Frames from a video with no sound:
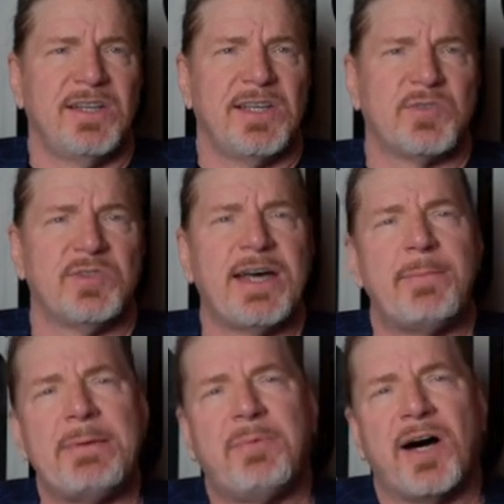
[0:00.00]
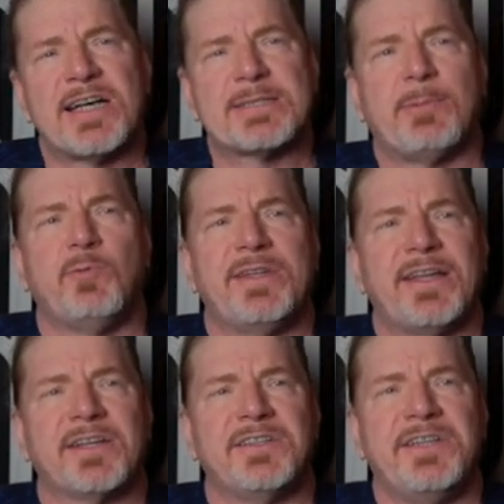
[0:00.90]
This would not be possible
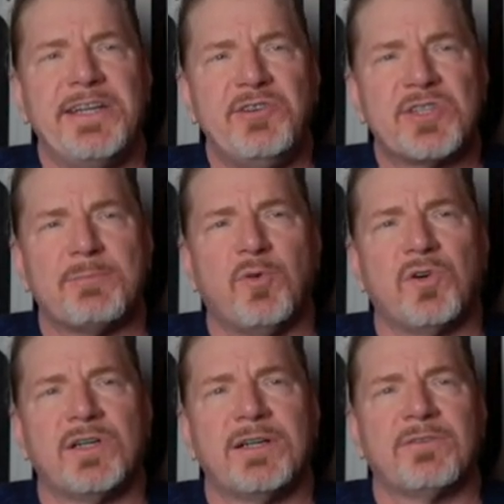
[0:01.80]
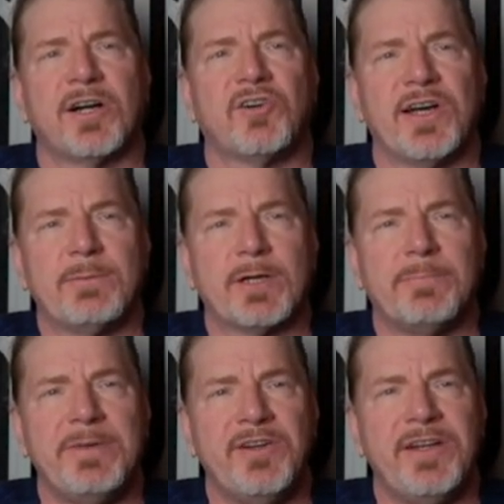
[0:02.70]
without the continued support of our incredible
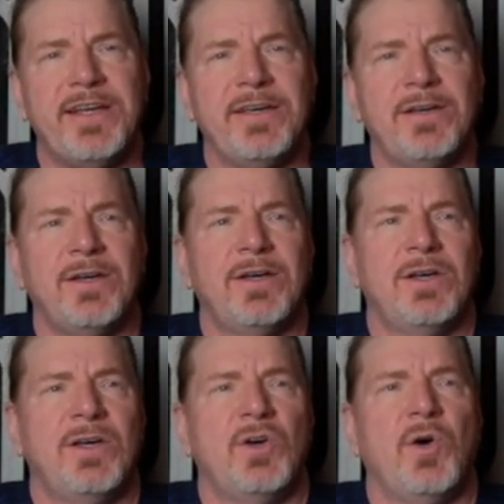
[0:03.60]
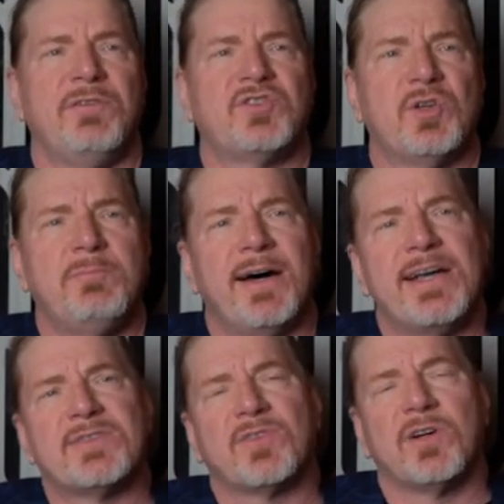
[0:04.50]
community who have stood by
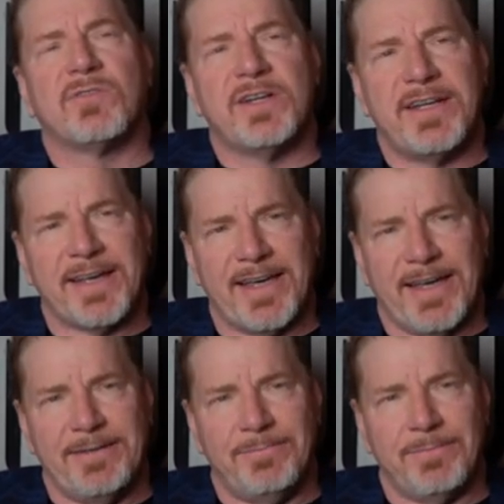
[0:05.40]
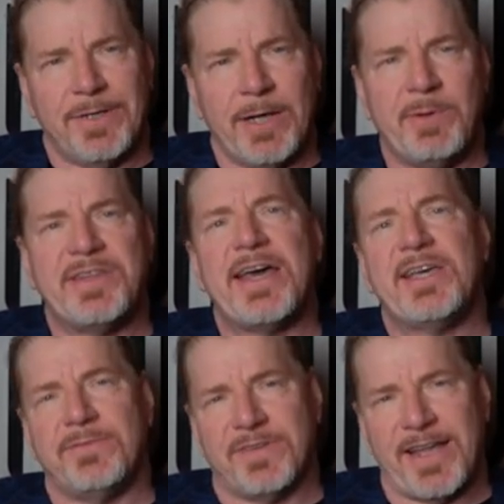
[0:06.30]
us for over a decade, and we
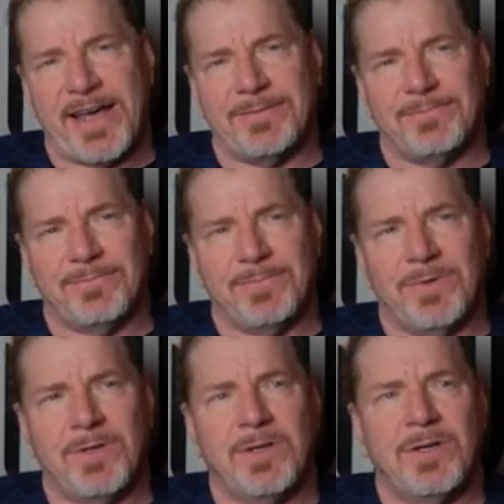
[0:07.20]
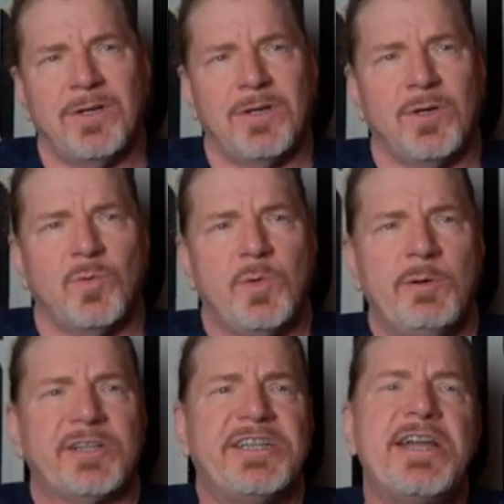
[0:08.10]
thank you for that. We
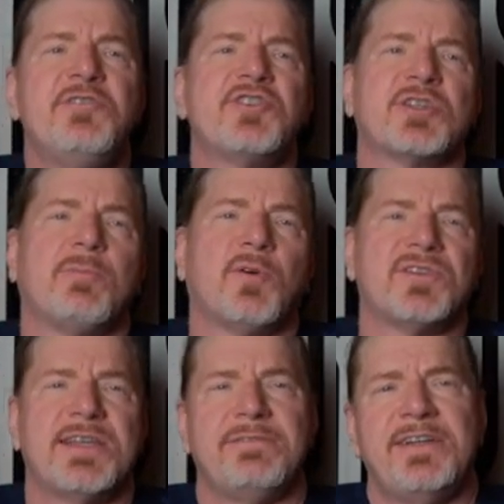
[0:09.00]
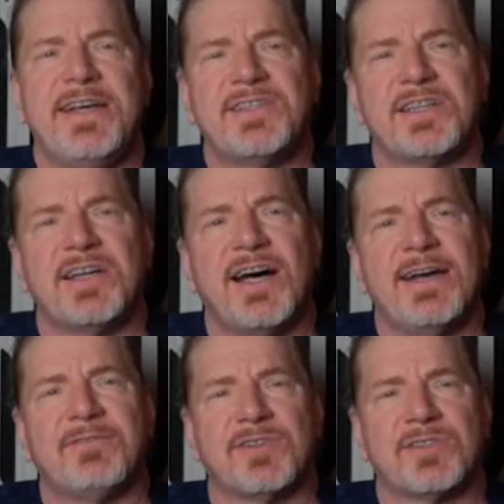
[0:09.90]
will continue to support 7 Days to
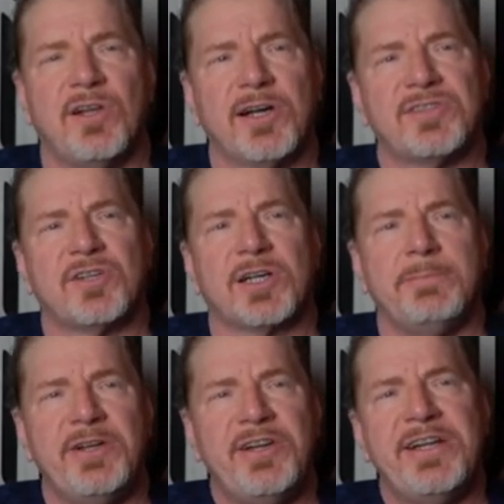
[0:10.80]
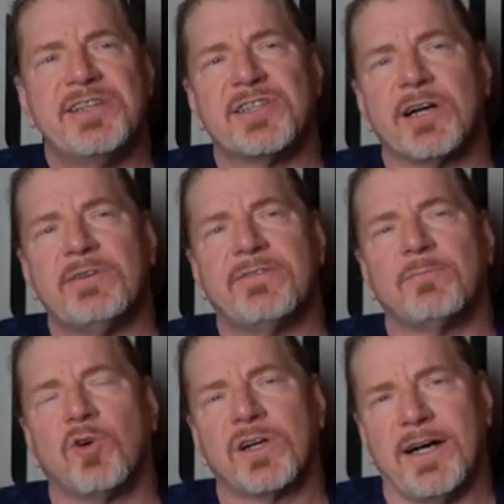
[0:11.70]
Die for as long as our community is hungry for
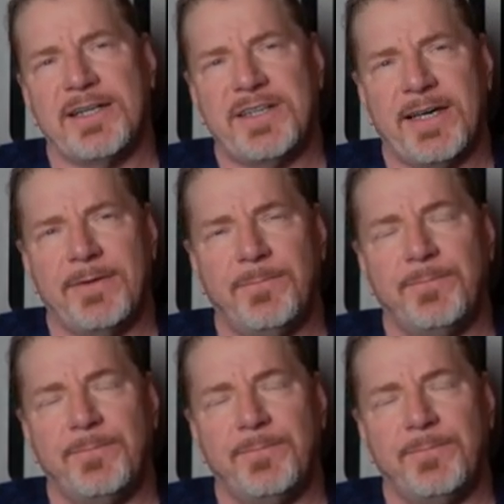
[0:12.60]
more content.